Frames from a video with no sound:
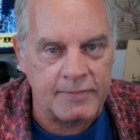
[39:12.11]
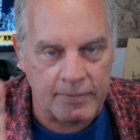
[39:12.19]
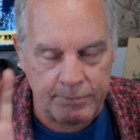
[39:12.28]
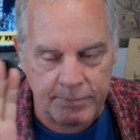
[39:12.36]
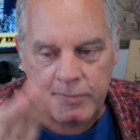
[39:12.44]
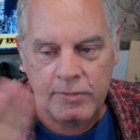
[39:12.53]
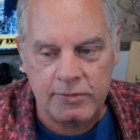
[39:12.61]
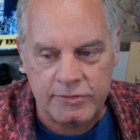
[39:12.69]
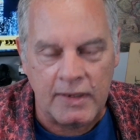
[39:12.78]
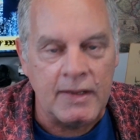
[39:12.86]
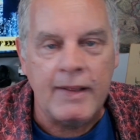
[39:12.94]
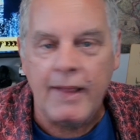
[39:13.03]
and
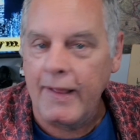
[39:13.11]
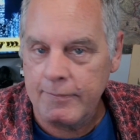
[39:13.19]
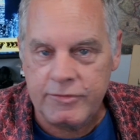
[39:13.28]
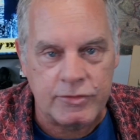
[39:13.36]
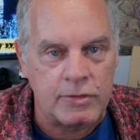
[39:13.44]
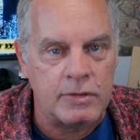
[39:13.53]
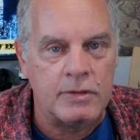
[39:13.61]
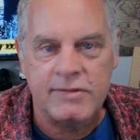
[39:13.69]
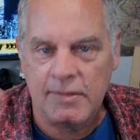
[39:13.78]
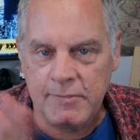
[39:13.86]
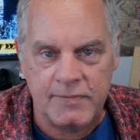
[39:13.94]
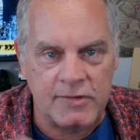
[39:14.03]
and I'm sure
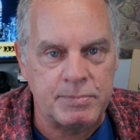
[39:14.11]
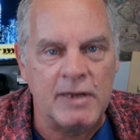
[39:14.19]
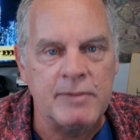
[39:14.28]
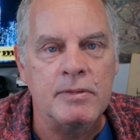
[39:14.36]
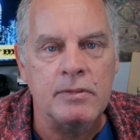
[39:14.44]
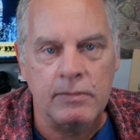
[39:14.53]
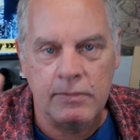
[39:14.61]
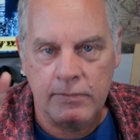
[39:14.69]
some of his people